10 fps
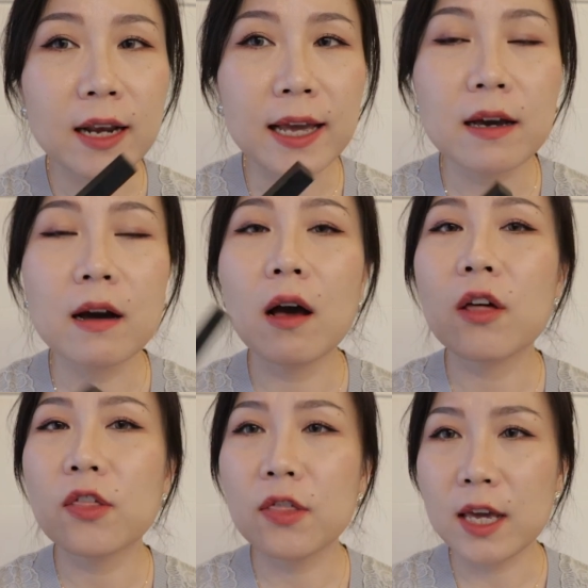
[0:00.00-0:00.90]

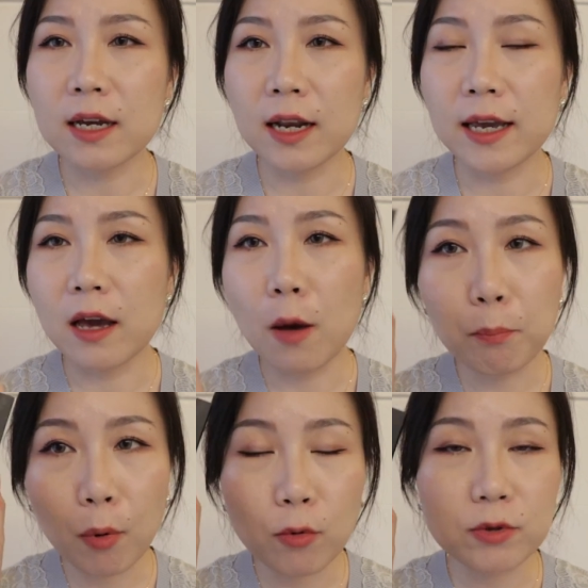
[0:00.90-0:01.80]
layer, thick layer,
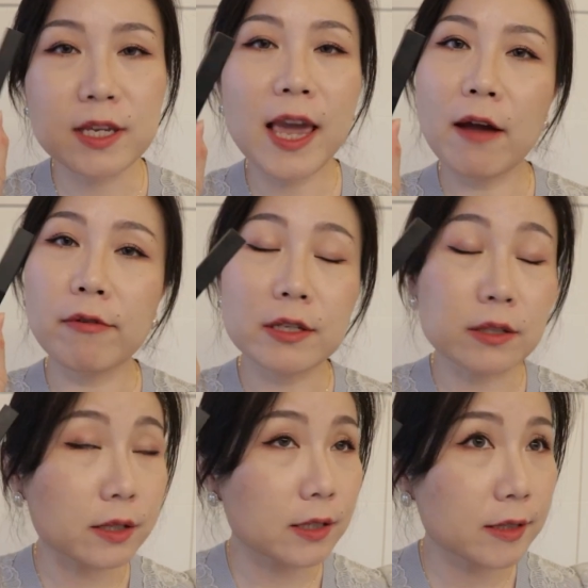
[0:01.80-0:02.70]
both carries
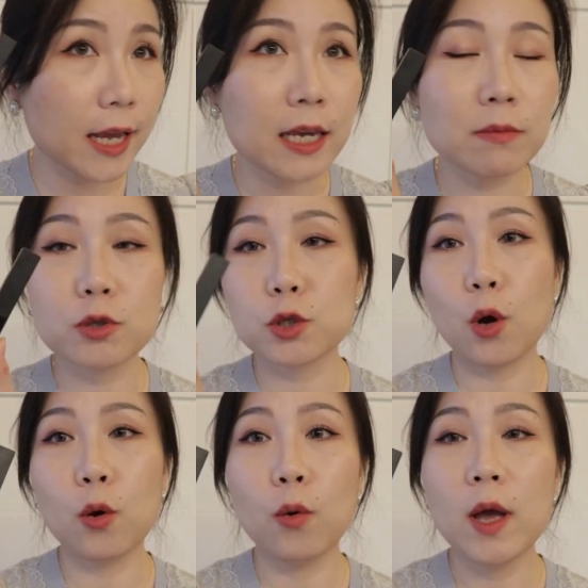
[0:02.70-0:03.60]
the same
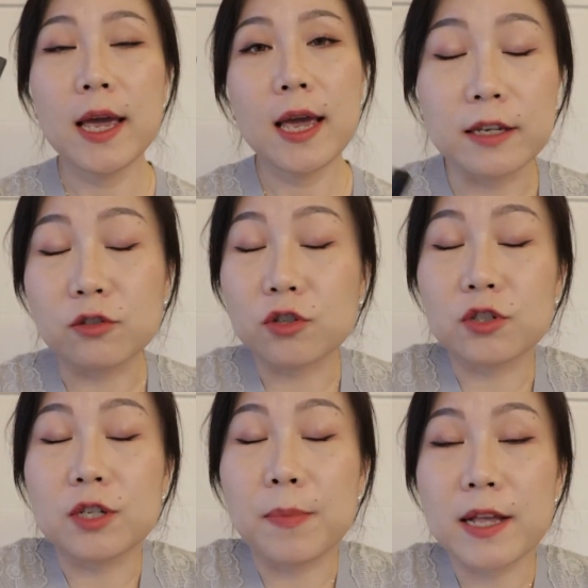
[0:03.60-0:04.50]
soul. It
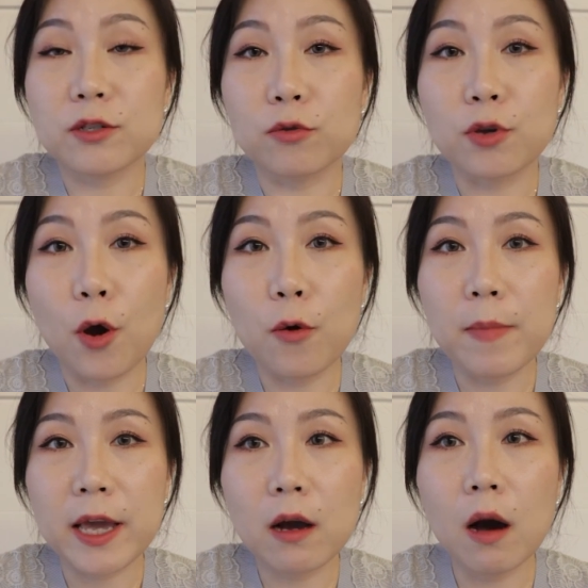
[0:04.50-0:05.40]
just depends on your own
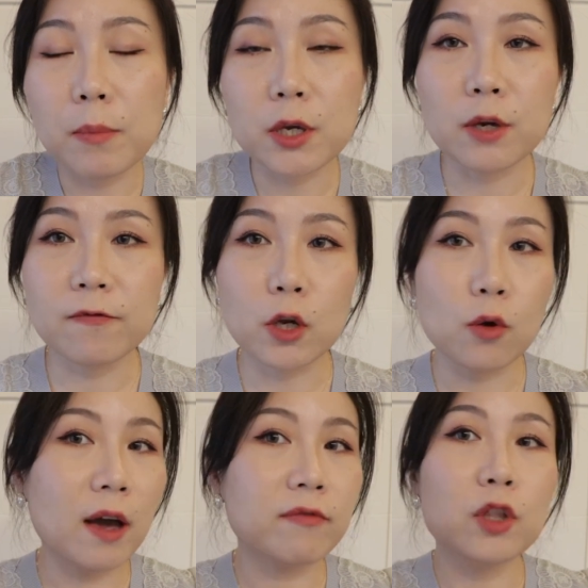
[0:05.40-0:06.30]
makeup. If
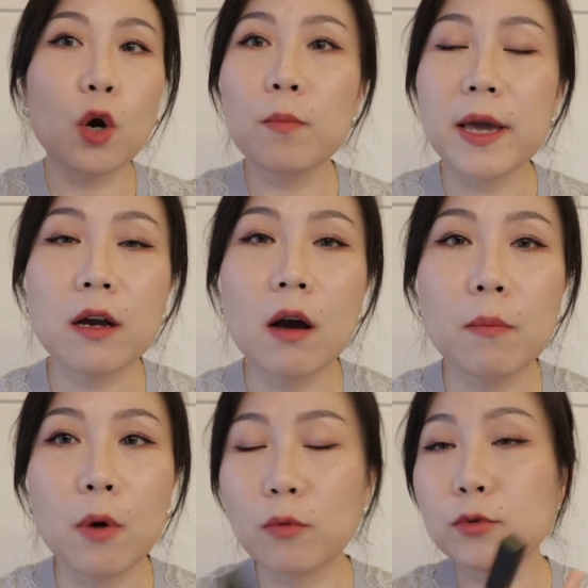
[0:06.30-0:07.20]
you have no
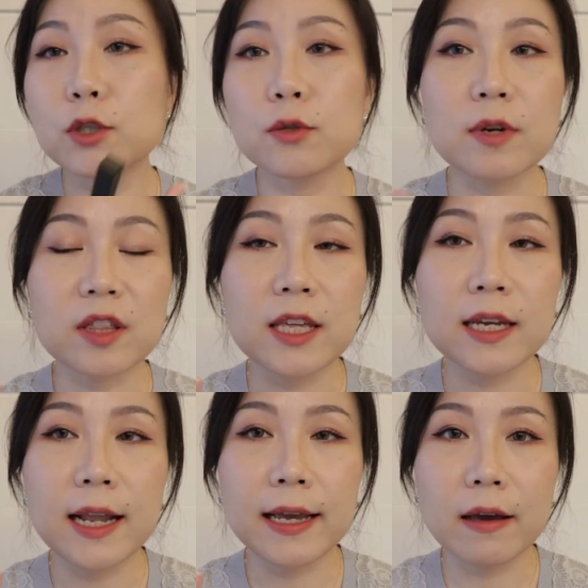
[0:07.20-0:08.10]
makeup, I would do a
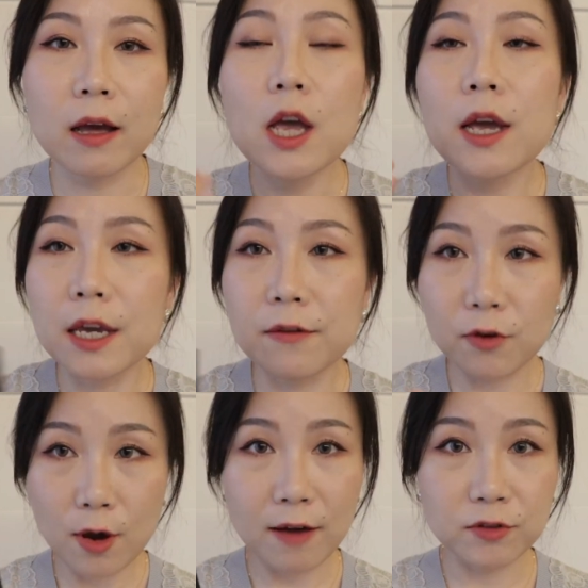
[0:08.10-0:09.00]
thin layer. If
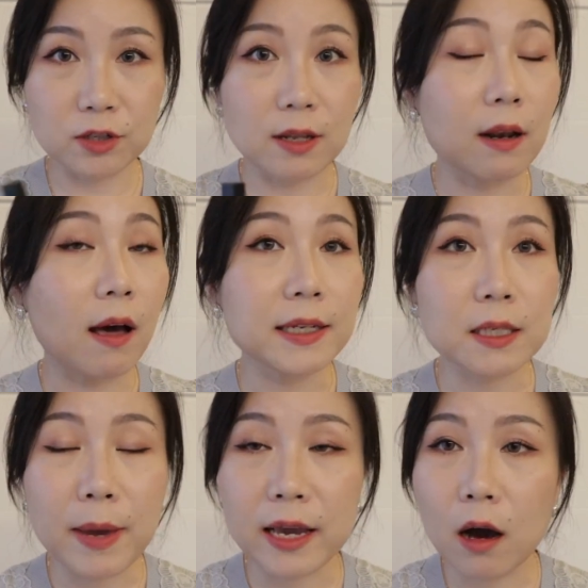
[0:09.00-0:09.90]
you have just
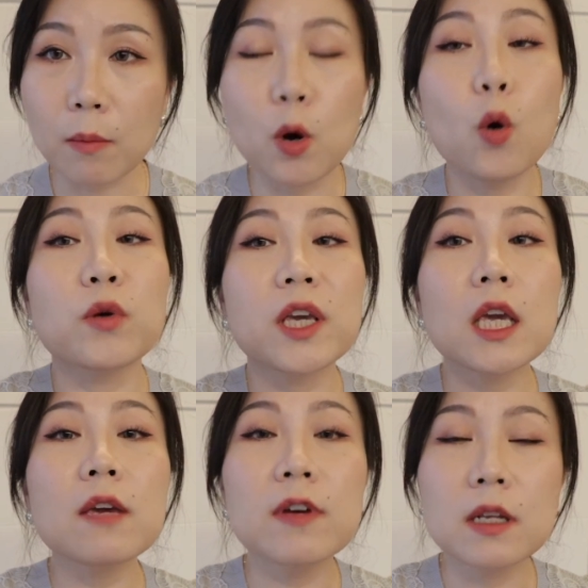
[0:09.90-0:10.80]
light makeup or
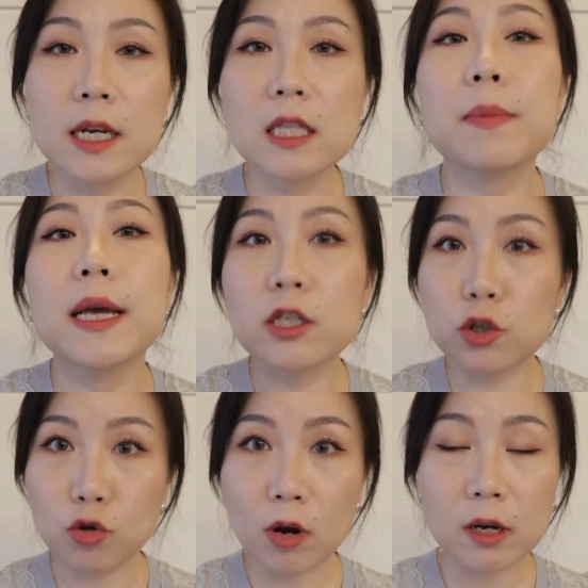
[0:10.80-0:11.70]
even a little bit
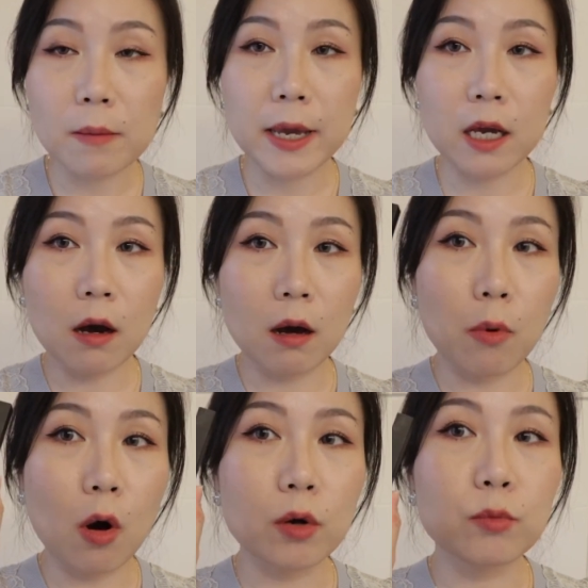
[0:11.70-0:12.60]
stronger
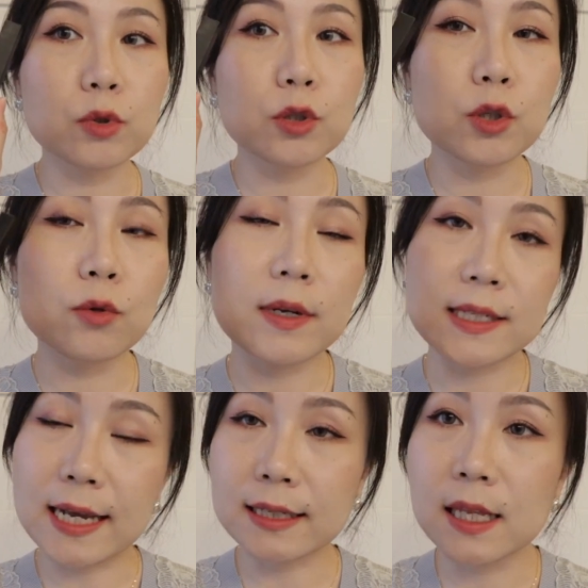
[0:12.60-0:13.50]
makeup, I would do a
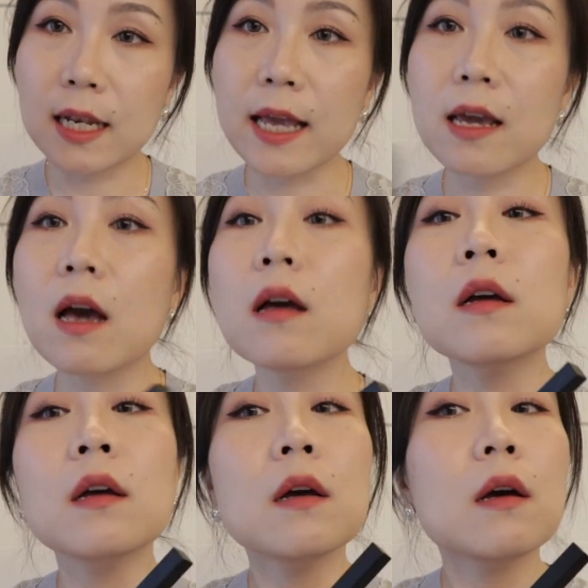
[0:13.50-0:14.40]
second layer.
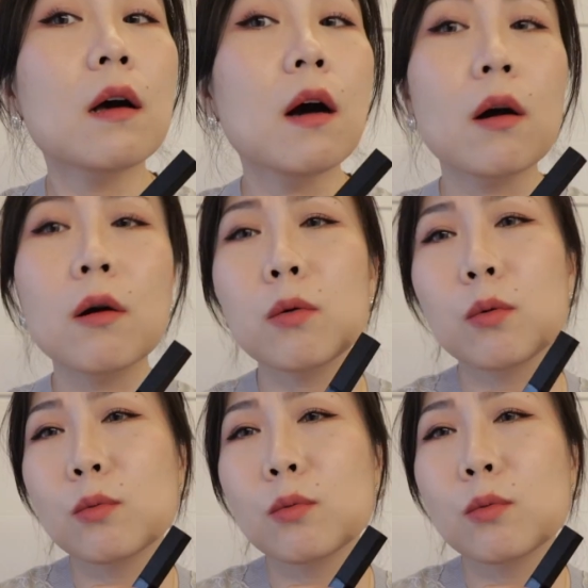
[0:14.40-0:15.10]
Oh,